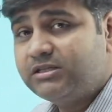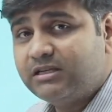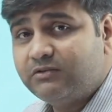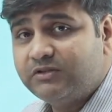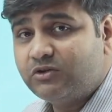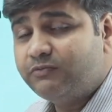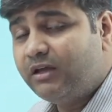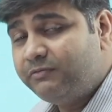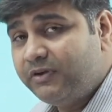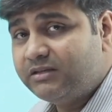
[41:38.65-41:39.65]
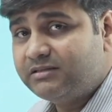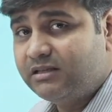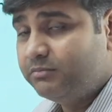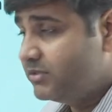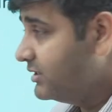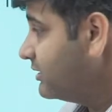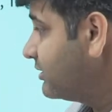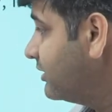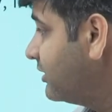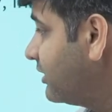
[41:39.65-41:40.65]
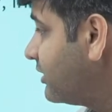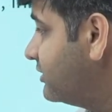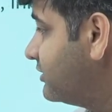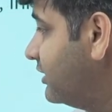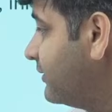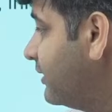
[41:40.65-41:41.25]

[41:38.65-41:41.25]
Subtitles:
service or welfare schemes in the country.